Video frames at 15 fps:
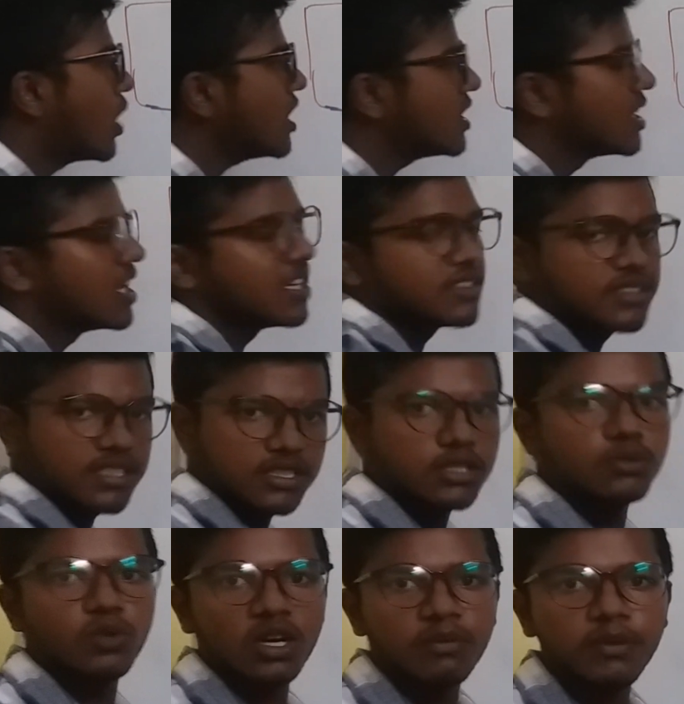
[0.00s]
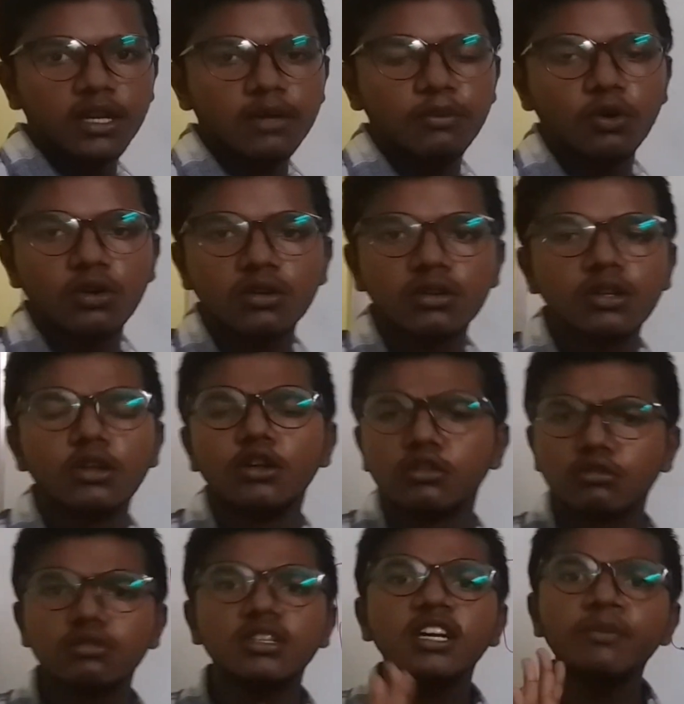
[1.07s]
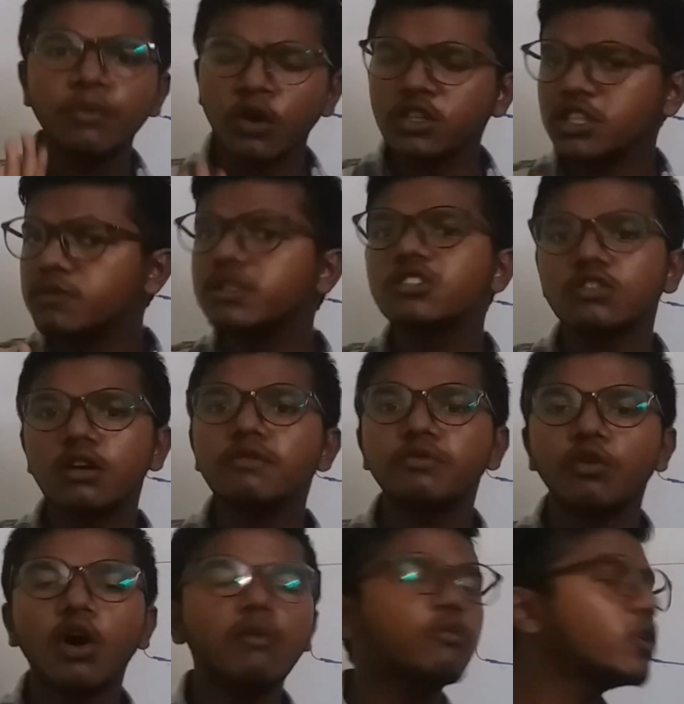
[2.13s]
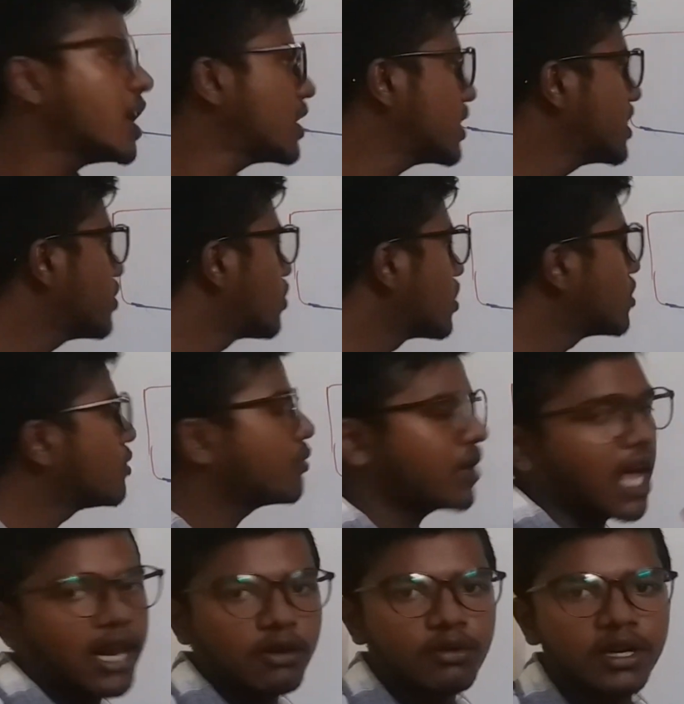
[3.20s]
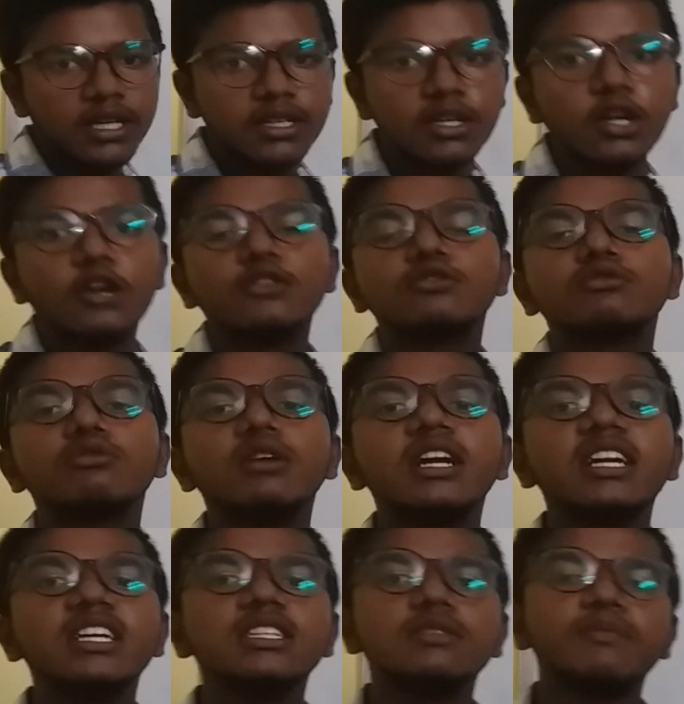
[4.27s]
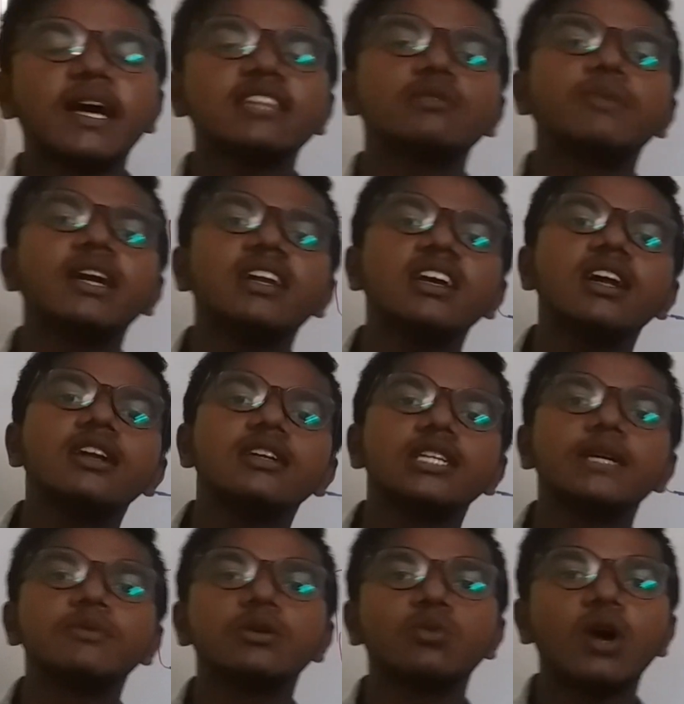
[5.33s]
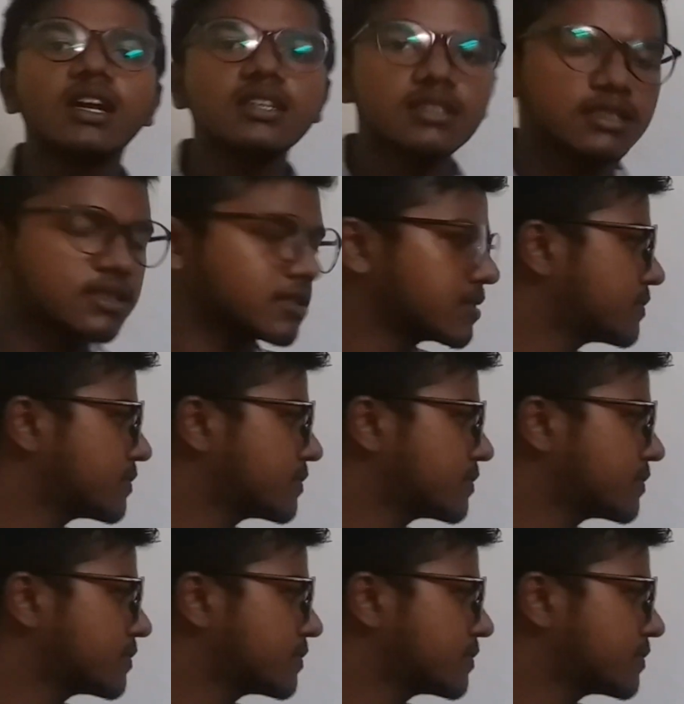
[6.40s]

What? 61 millivolt. So there must be some formula in order to calculate. So it is mathematical derived what?